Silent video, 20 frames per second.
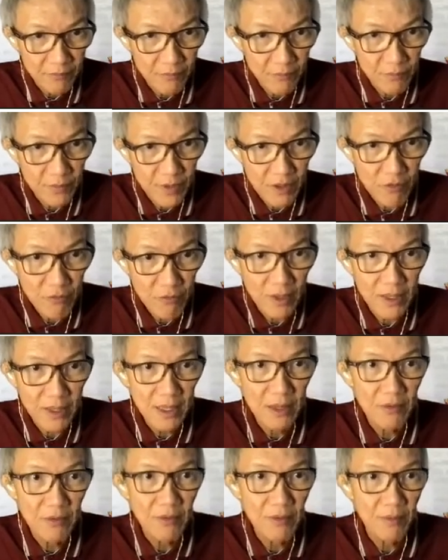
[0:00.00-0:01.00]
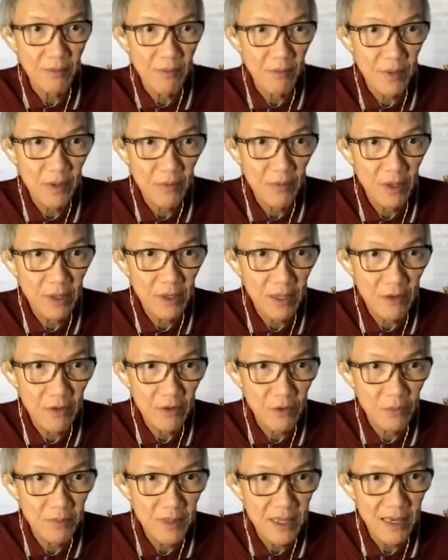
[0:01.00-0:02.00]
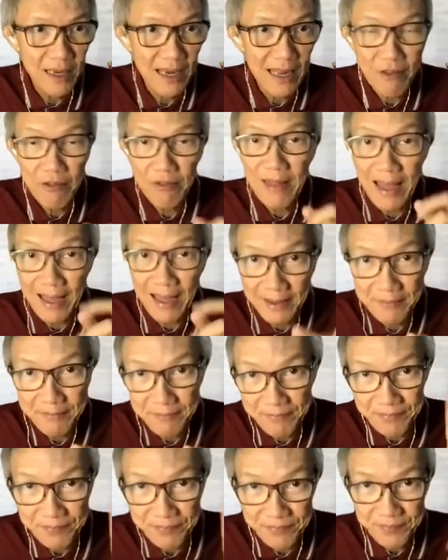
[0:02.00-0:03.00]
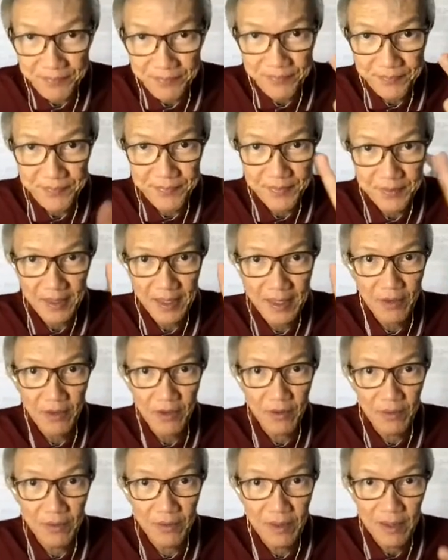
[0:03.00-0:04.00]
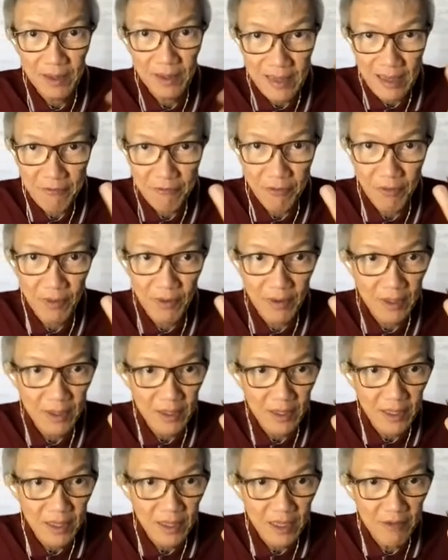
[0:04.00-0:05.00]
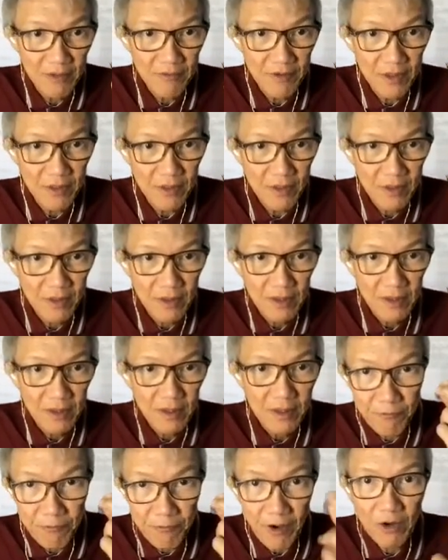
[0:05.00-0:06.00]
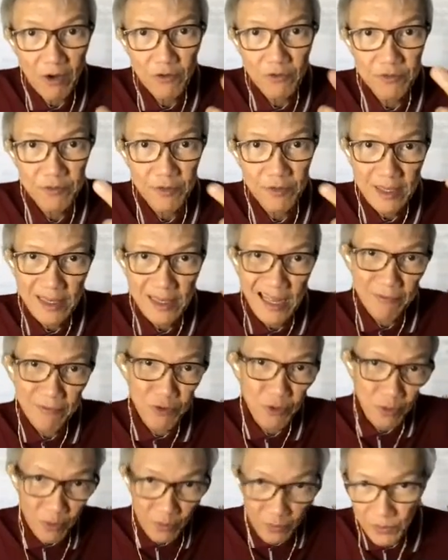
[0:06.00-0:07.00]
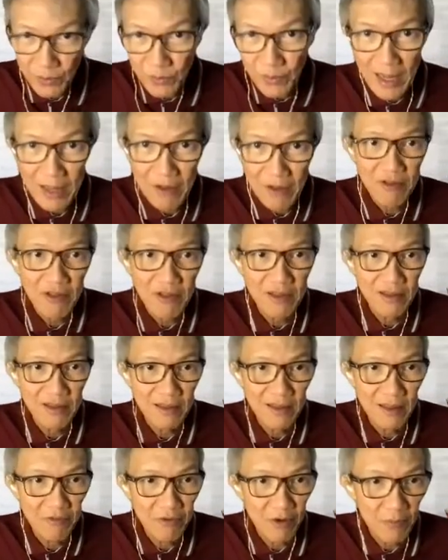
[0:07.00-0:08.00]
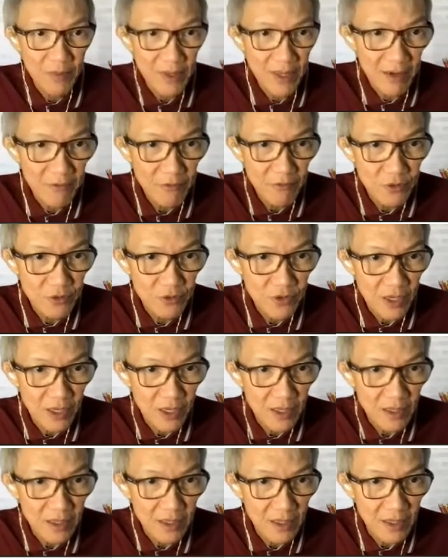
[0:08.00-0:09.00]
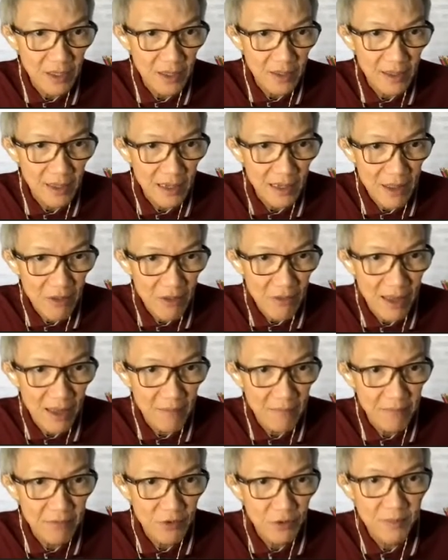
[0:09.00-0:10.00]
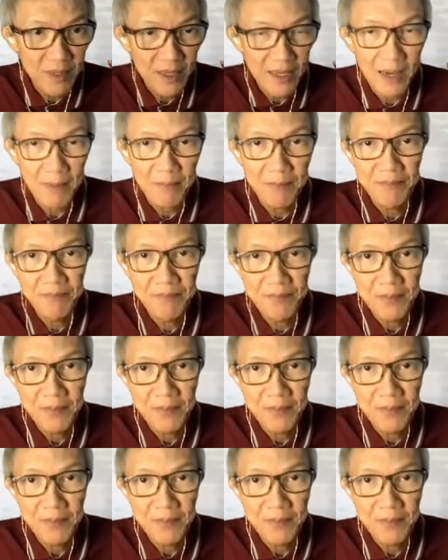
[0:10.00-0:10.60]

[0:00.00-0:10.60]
this one is, we want it to be less than. Okay, so therefore, if it's false, it has to go to exit. Therefore, we have to change the less than to become